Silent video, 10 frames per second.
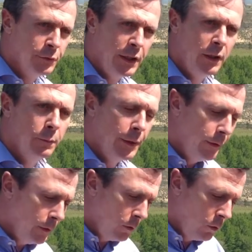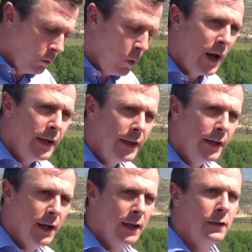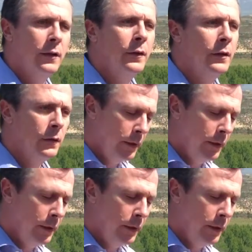single vineyard quality and the